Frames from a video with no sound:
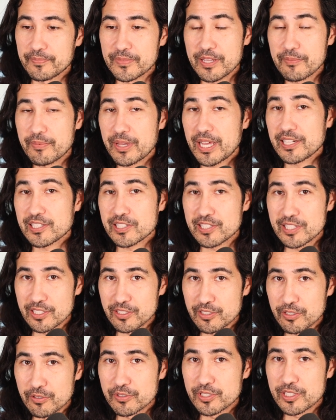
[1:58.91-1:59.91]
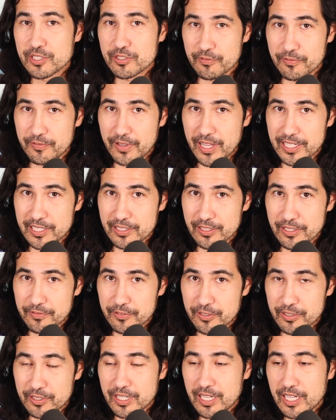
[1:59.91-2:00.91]
hepatic steatosis or fatty
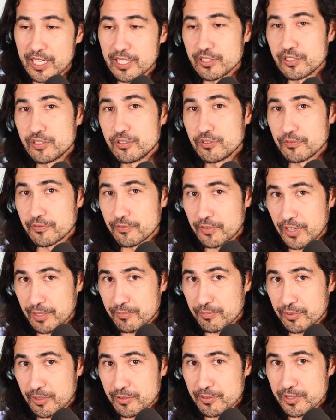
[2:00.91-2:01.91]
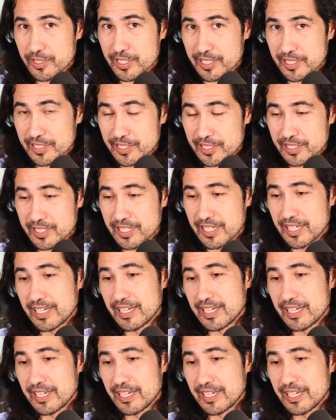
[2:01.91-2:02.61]
liver to fibrosis.